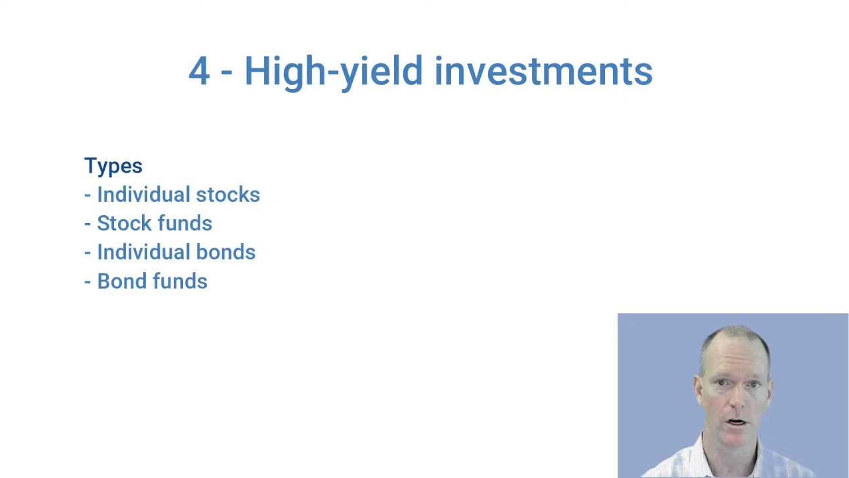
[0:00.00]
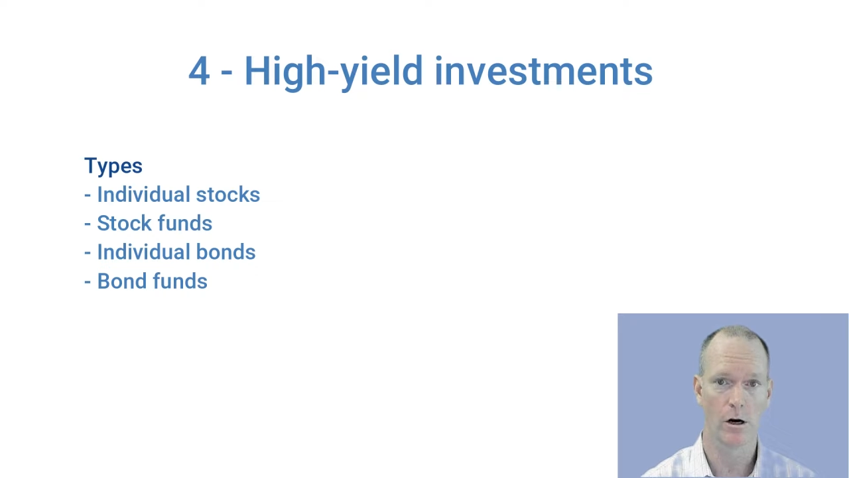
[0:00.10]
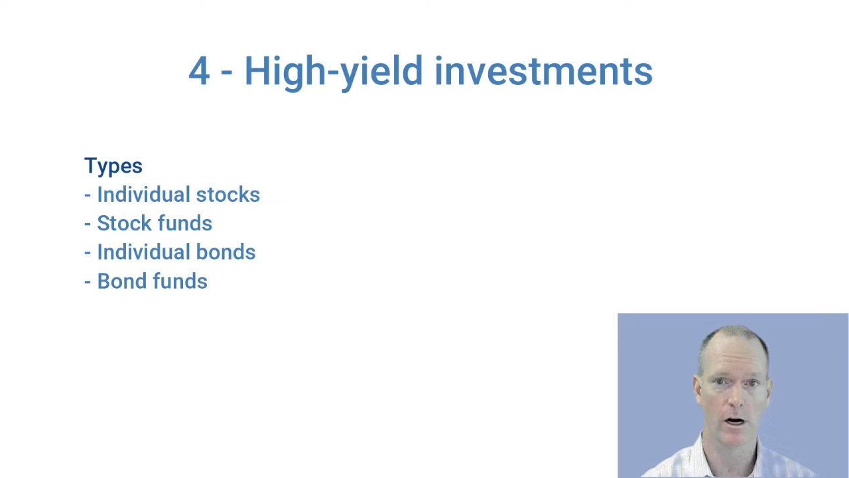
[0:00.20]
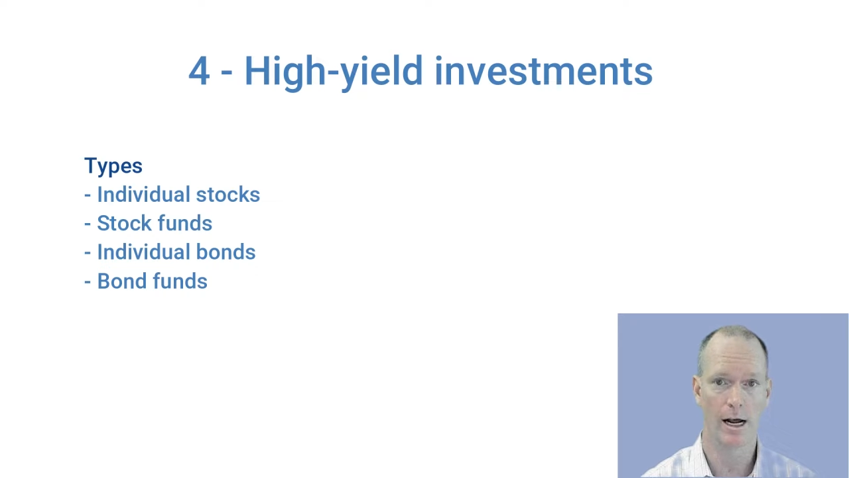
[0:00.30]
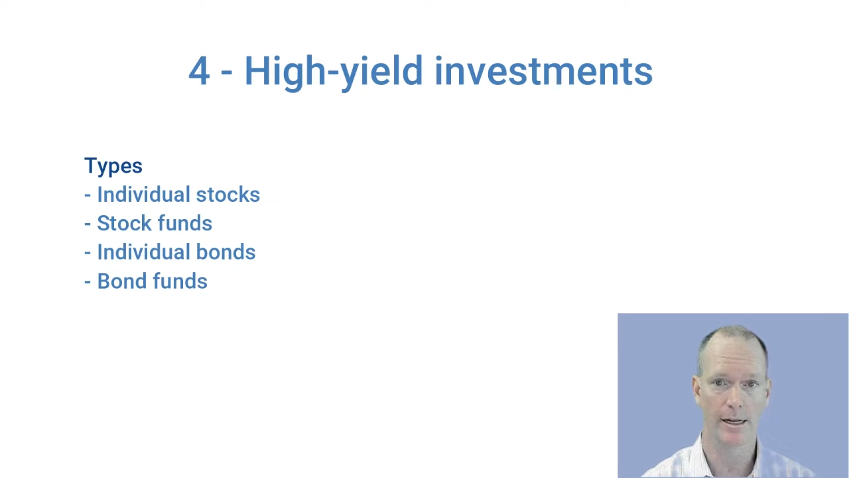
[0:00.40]

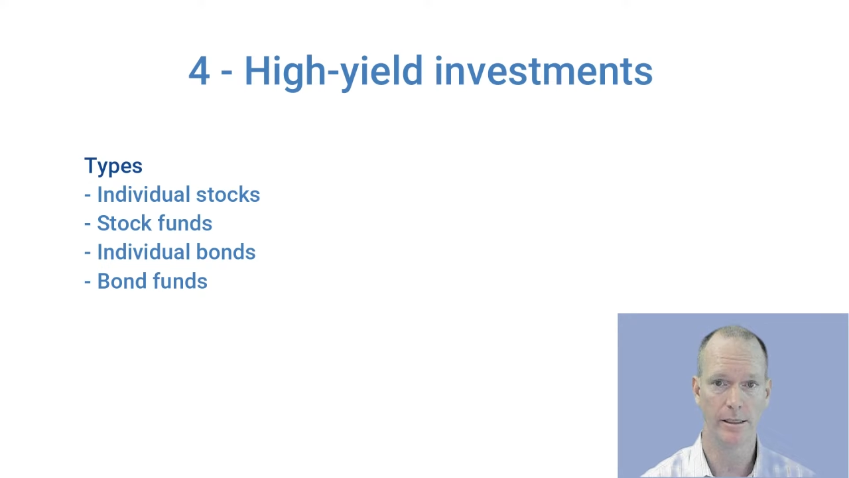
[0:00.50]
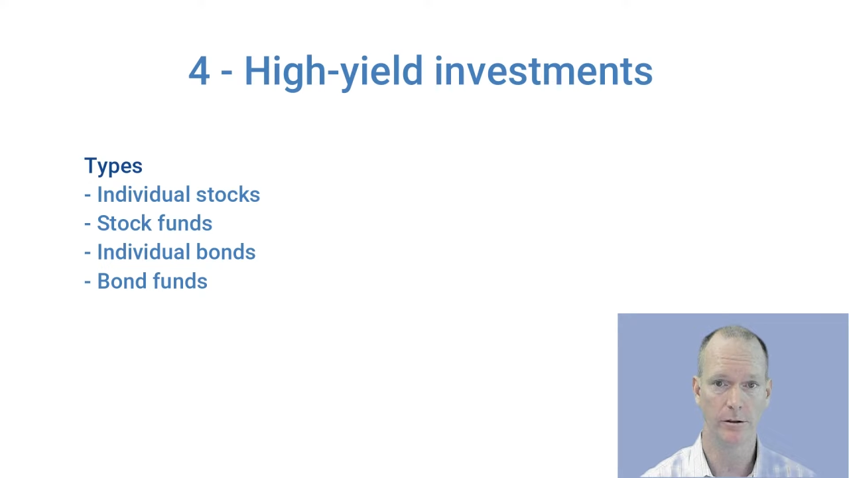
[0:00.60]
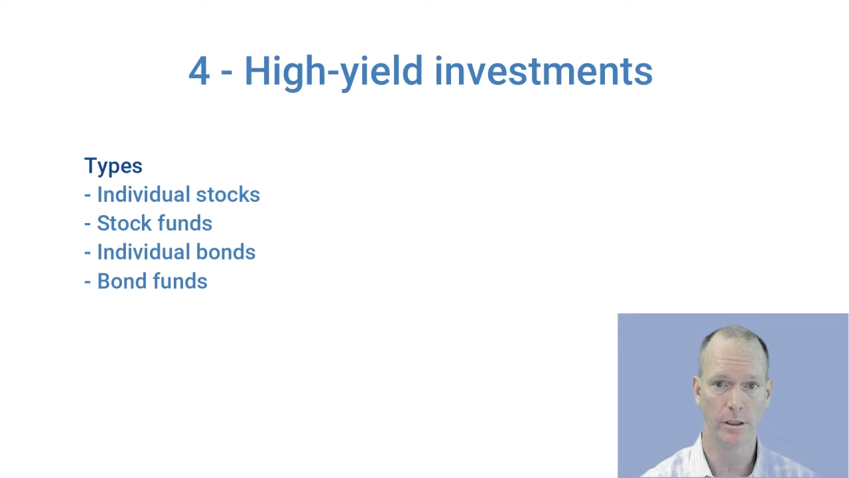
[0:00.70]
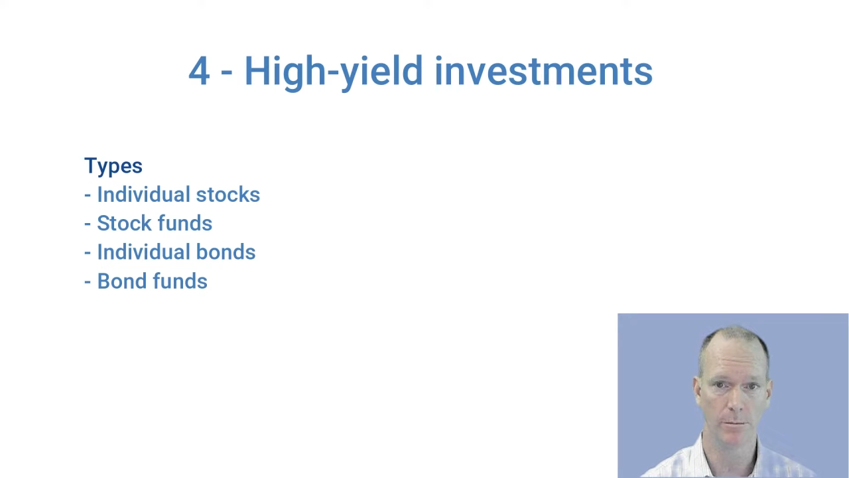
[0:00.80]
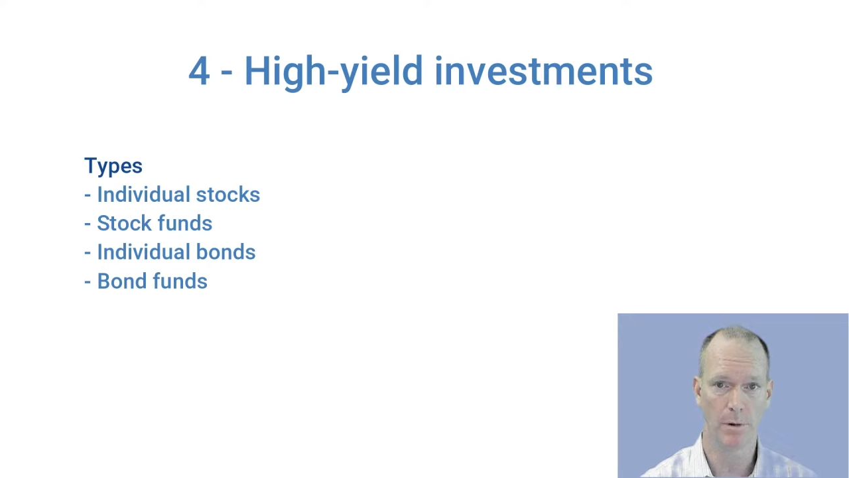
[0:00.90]
or
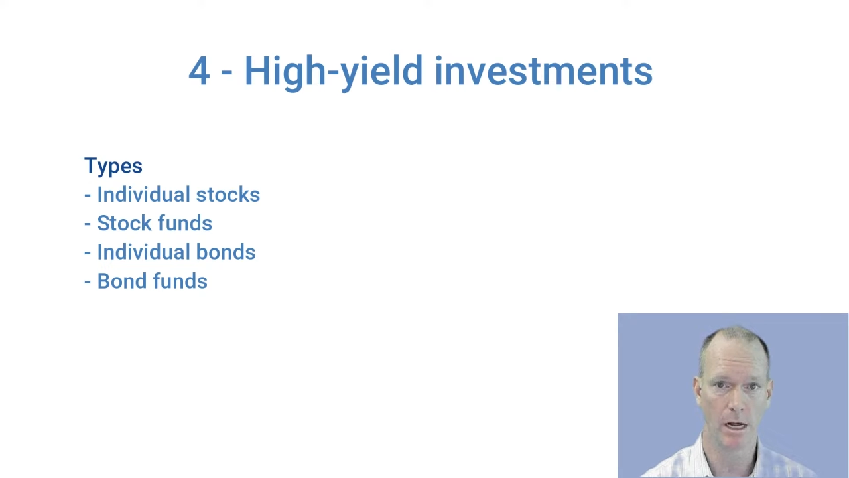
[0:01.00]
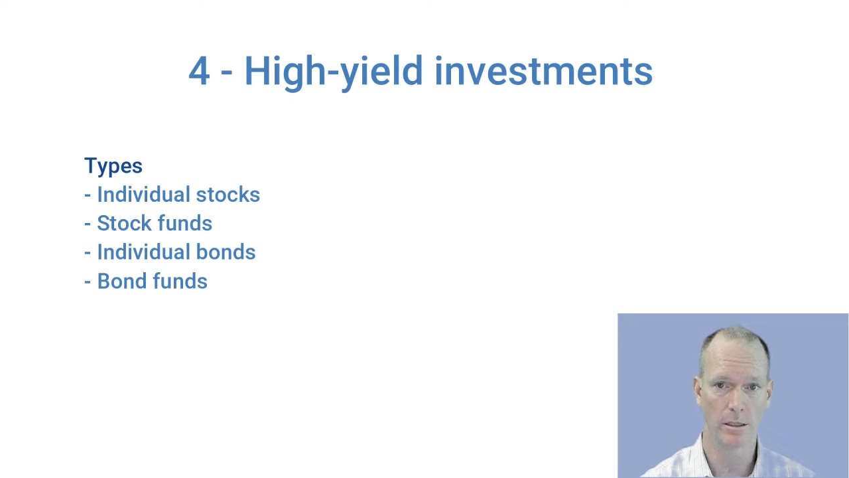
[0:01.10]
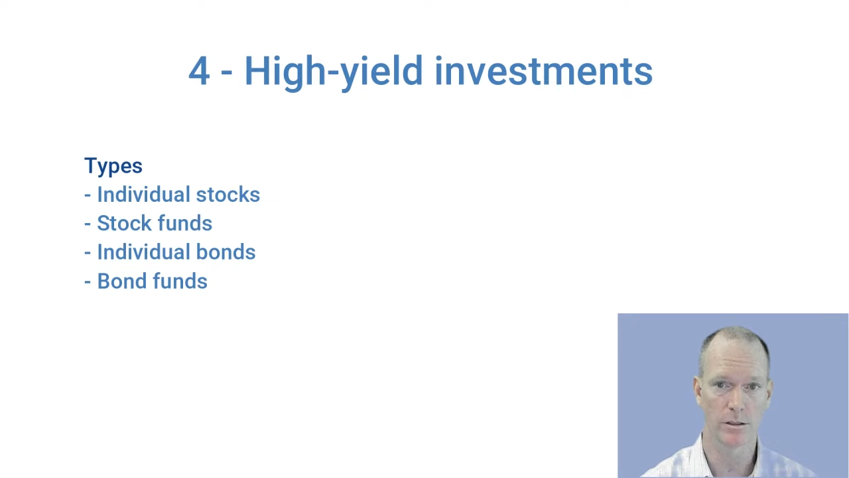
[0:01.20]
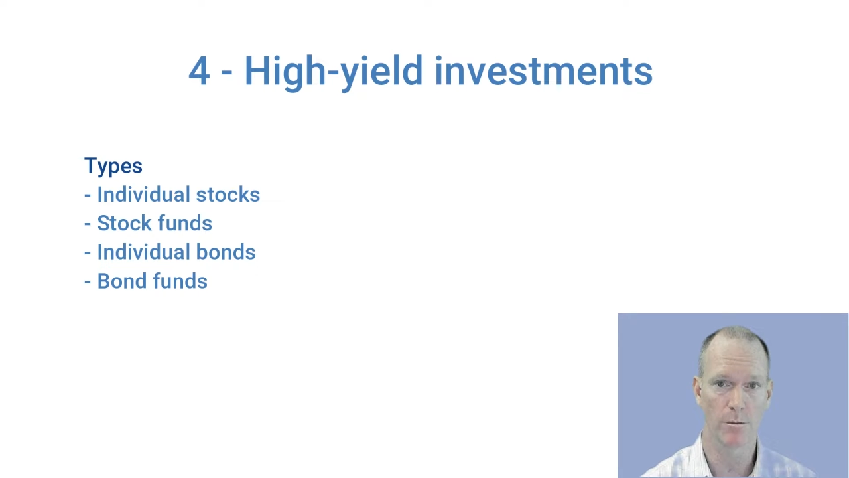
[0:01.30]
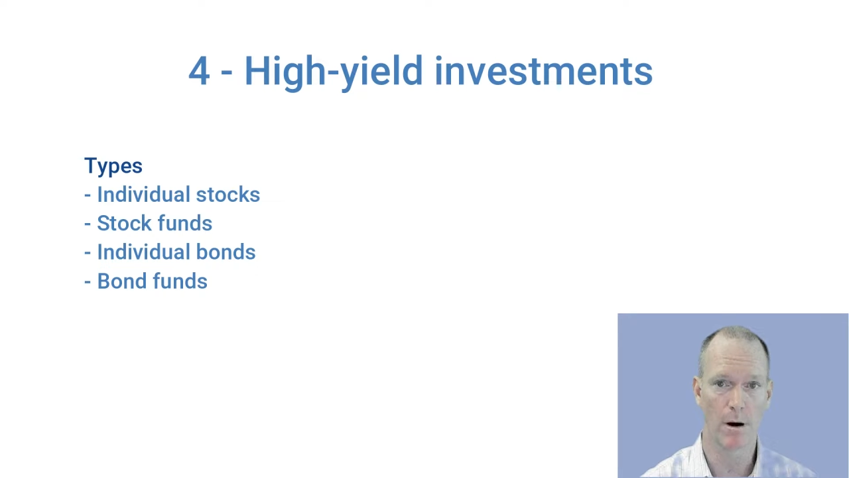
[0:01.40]
high-yielding
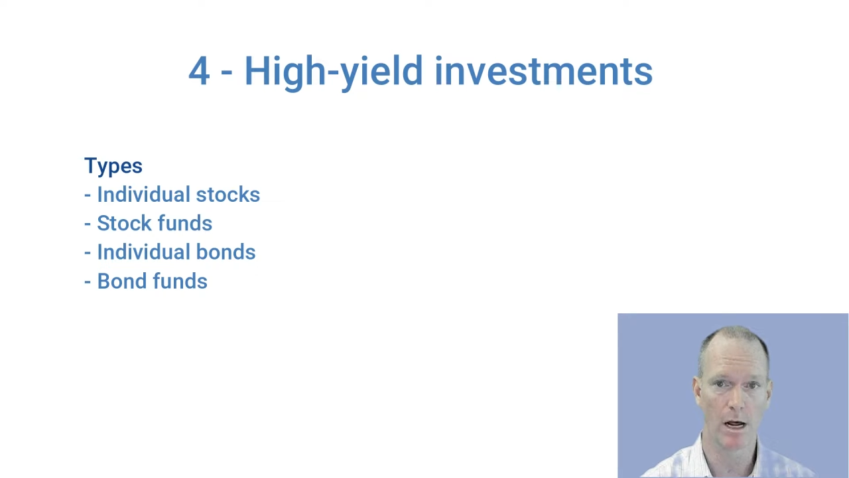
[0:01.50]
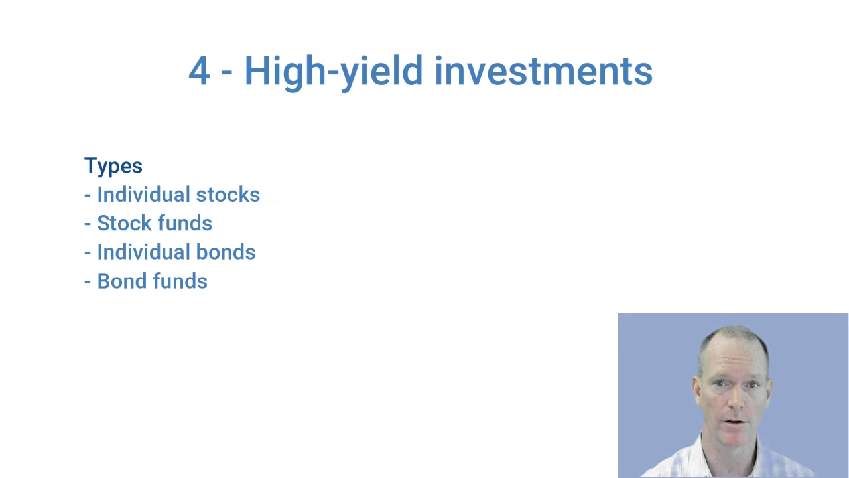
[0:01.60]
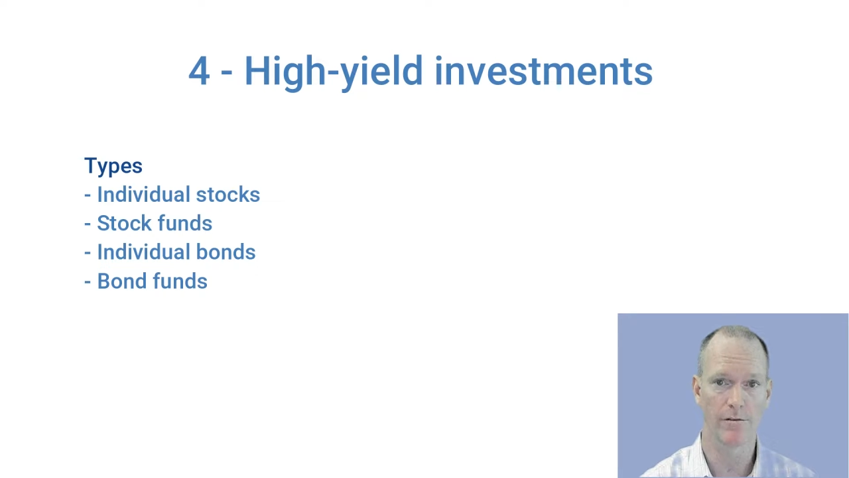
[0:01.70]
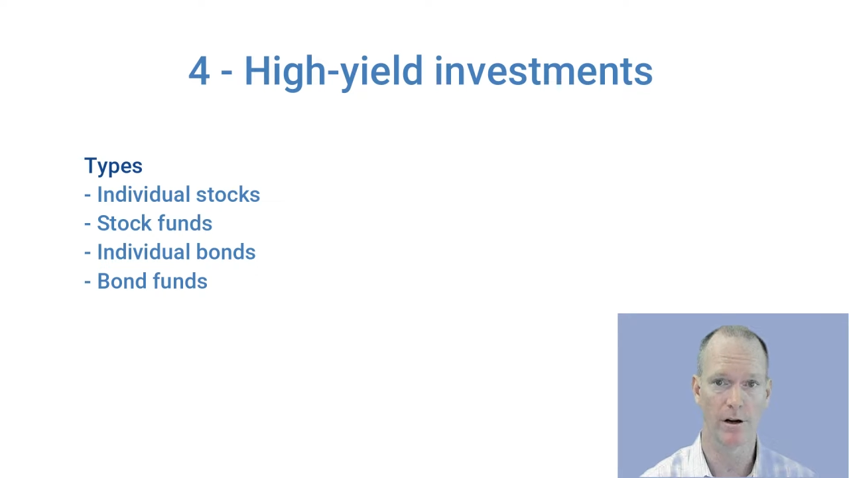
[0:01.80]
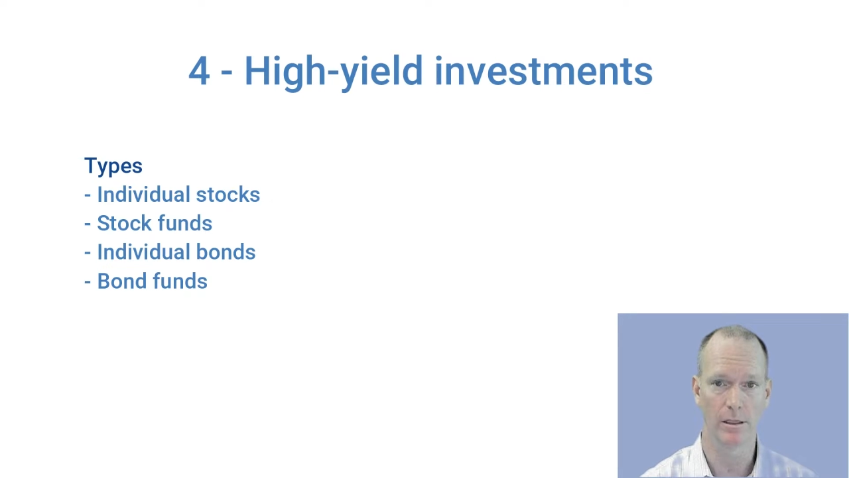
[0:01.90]
bonds or
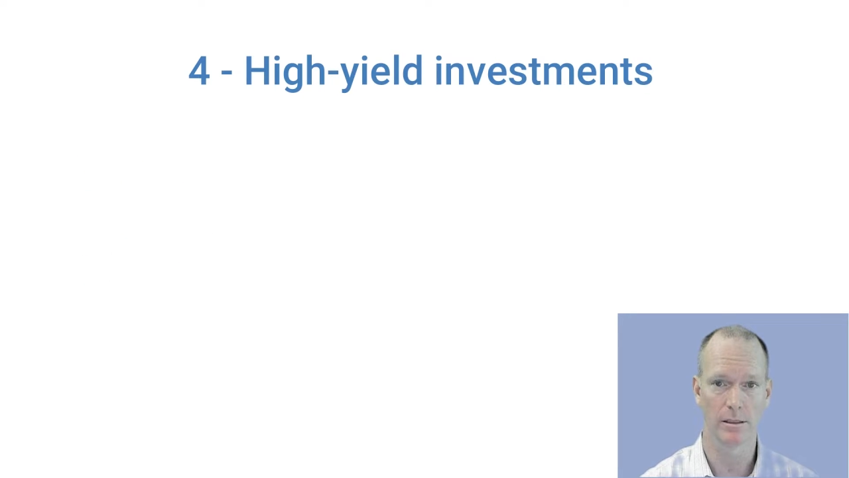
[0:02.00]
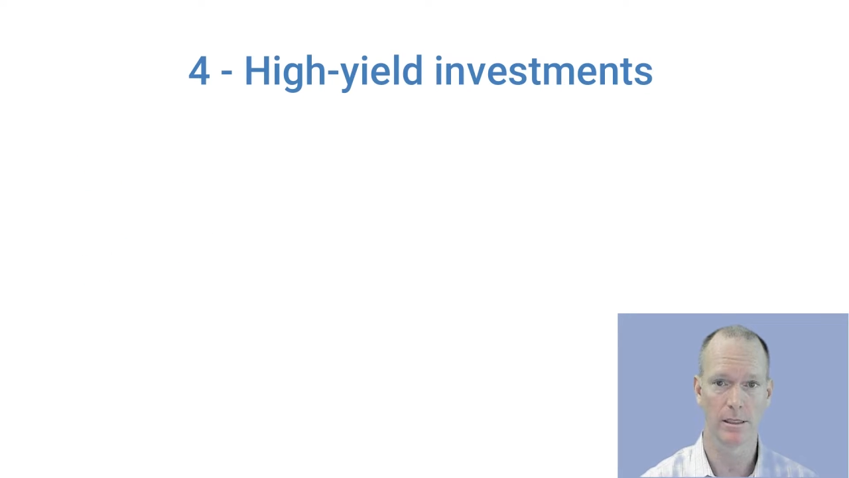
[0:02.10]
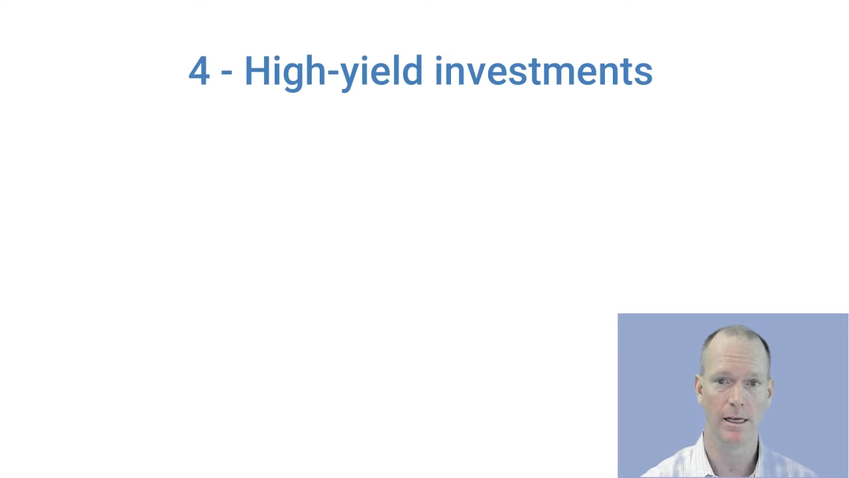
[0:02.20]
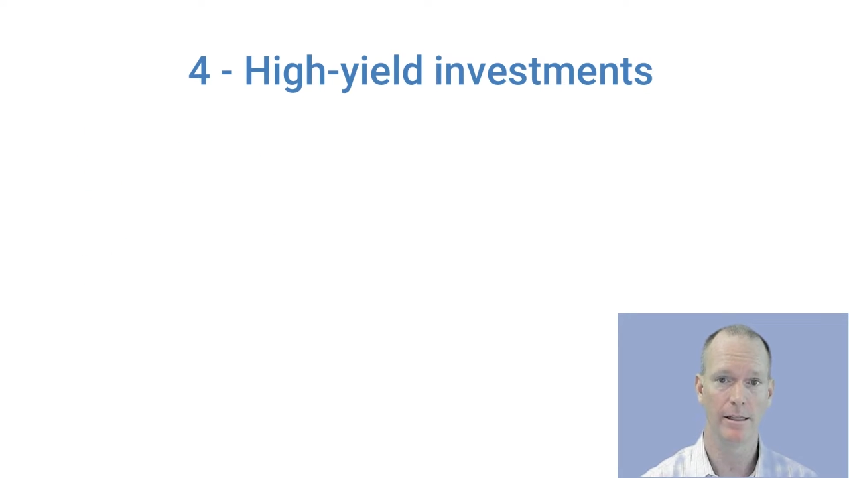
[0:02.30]
bond funds.